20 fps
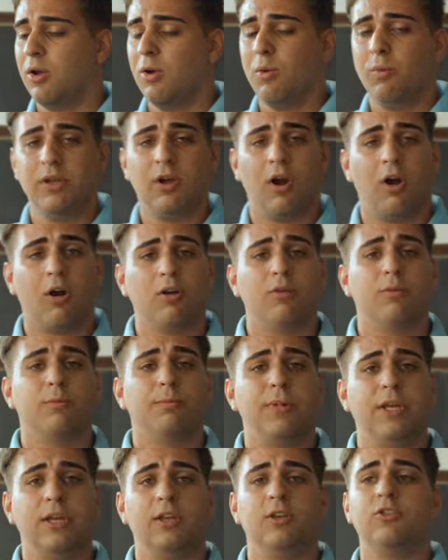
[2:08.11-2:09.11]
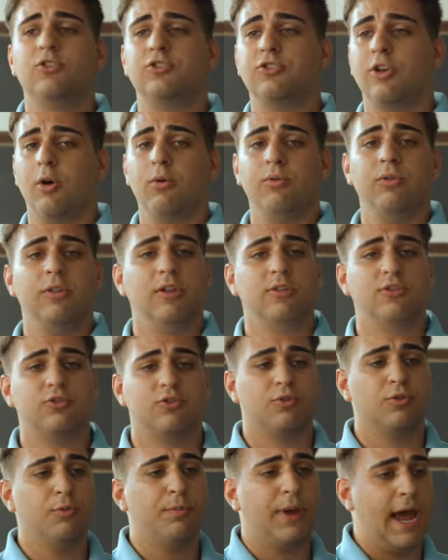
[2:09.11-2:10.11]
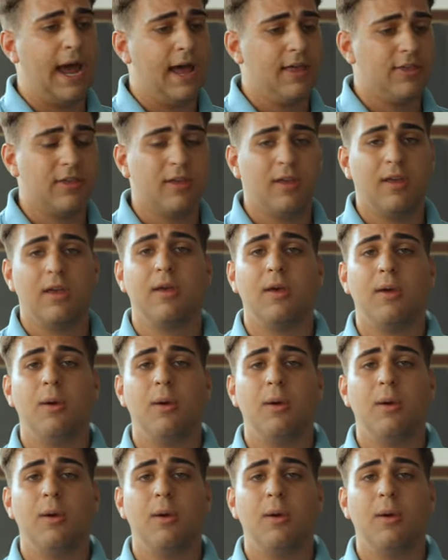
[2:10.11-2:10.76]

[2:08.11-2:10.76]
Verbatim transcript: We aren't being shown this true path,